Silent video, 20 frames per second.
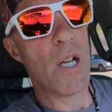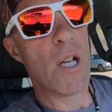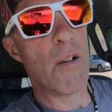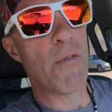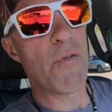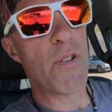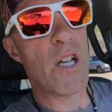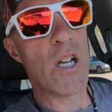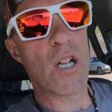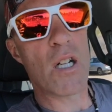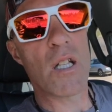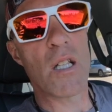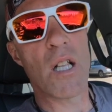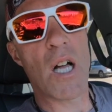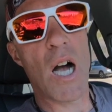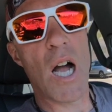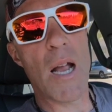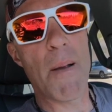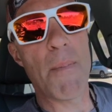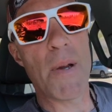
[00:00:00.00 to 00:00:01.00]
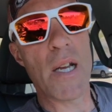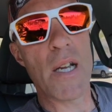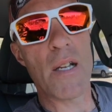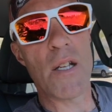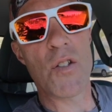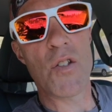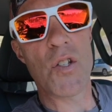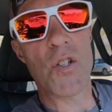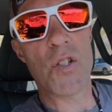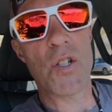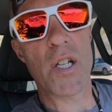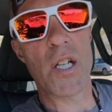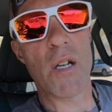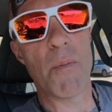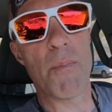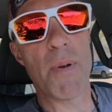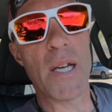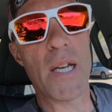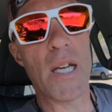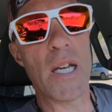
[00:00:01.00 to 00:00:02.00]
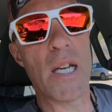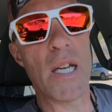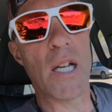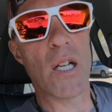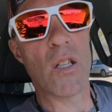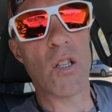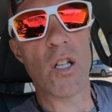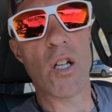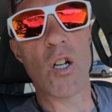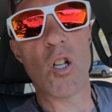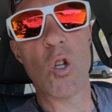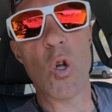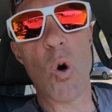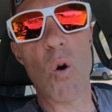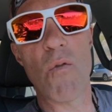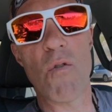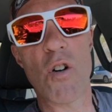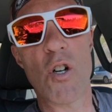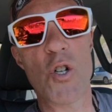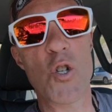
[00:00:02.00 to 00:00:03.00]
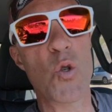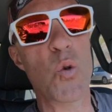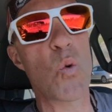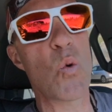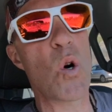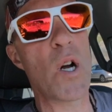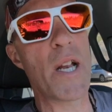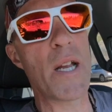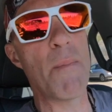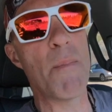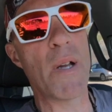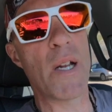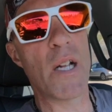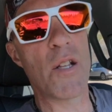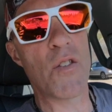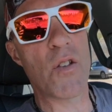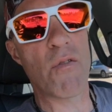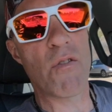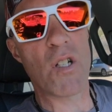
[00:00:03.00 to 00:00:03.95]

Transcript: feet of climbing, this is going to be a little over 20 minutes of